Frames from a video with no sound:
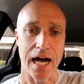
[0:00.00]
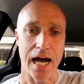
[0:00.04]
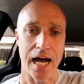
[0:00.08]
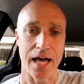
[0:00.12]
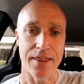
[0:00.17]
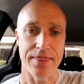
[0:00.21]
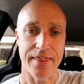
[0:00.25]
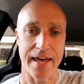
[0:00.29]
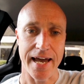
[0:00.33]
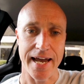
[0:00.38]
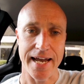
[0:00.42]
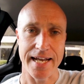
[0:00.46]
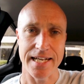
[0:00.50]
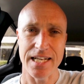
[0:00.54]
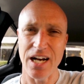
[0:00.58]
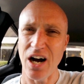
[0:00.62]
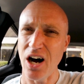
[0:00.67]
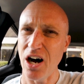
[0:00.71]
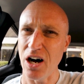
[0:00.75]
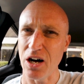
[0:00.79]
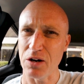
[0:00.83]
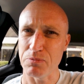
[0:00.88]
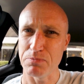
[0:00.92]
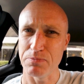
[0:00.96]
And then
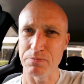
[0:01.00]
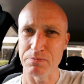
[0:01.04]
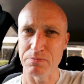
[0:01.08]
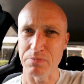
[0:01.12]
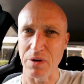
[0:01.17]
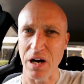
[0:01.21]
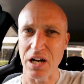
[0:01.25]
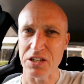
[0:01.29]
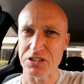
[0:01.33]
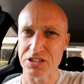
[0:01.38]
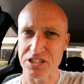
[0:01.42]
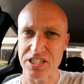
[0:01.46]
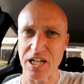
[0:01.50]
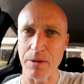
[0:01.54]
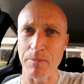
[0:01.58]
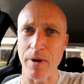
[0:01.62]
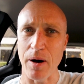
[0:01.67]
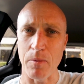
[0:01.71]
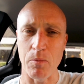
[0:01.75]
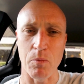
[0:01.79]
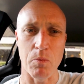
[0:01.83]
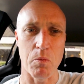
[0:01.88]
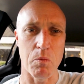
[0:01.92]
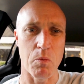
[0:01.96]
I'll sum
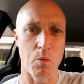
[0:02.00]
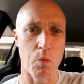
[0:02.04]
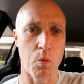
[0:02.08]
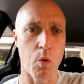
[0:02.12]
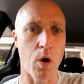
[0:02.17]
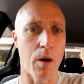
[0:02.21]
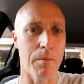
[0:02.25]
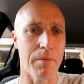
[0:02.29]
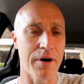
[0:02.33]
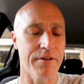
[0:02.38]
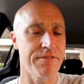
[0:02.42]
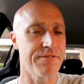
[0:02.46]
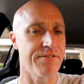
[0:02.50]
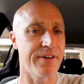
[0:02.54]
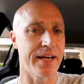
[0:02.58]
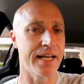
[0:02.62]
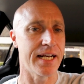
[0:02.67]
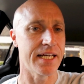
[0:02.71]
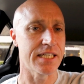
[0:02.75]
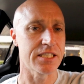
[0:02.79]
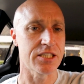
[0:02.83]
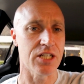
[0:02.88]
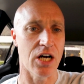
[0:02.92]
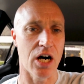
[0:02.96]
up what my
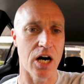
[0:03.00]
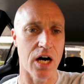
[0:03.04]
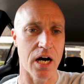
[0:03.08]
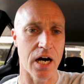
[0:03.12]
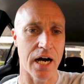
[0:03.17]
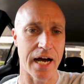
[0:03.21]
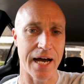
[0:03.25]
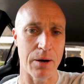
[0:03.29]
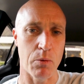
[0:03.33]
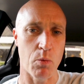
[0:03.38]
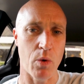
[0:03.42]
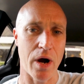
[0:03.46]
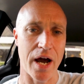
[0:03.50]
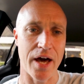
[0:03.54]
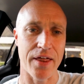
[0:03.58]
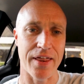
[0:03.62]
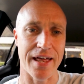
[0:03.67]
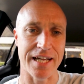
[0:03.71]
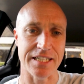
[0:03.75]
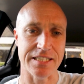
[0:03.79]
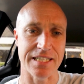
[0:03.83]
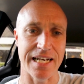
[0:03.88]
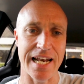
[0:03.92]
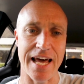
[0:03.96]
feelings are and where
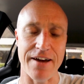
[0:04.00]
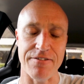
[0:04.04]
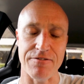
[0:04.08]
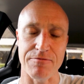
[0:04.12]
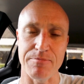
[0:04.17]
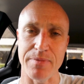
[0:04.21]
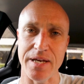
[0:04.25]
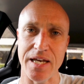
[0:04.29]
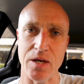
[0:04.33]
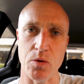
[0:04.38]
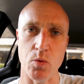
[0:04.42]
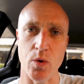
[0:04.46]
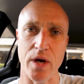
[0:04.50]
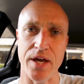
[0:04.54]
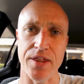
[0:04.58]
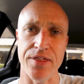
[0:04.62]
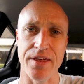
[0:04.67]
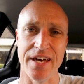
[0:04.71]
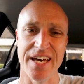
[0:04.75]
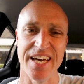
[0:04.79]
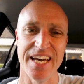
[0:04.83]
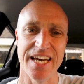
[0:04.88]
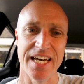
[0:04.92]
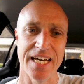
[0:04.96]
that's left me with,
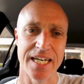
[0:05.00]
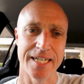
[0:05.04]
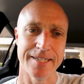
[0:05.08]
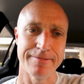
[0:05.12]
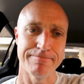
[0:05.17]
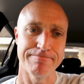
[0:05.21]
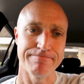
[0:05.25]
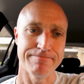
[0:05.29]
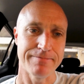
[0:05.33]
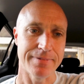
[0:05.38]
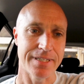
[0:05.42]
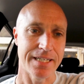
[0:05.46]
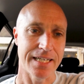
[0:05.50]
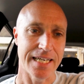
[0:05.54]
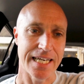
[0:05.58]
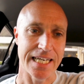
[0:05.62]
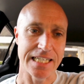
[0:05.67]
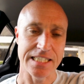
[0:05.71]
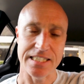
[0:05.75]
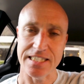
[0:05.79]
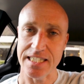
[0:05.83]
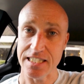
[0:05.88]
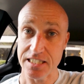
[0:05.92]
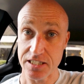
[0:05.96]

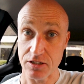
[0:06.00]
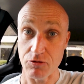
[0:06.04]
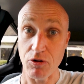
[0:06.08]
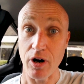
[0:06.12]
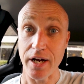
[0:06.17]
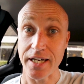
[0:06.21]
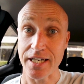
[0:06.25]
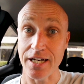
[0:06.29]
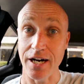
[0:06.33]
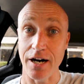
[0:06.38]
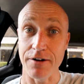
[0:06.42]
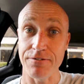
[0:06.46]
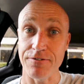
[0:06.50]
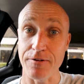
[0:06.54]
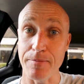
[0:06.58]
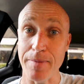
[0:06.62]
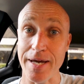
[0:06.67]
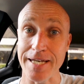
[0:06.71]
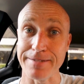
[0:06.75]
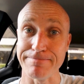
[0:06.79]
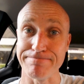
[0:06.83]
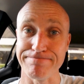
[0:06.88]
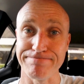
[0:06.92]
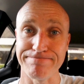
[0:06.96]
is this the right car for
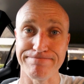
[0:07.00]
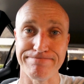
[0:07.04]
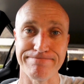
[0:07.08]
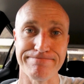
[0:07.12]
me?